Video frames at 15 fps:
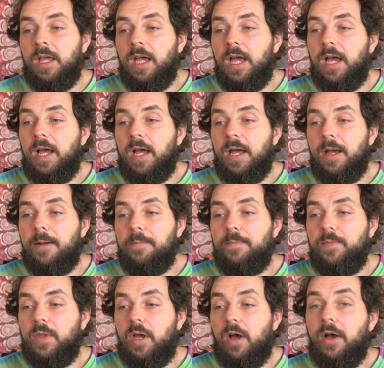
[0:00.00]

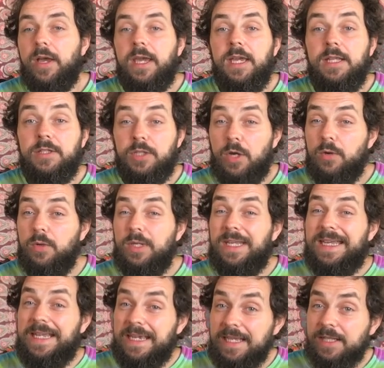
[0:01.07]
I don't
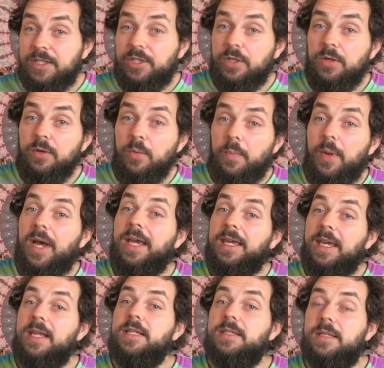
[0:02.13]
need to, but
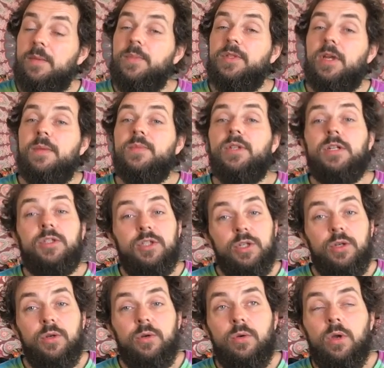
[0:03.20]
again sometimes I
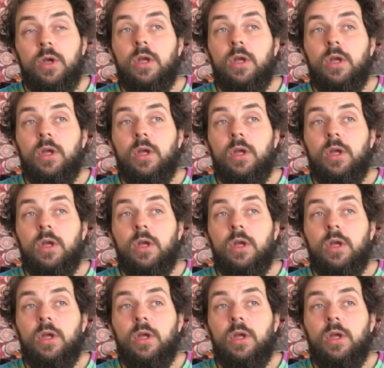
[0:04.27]
do,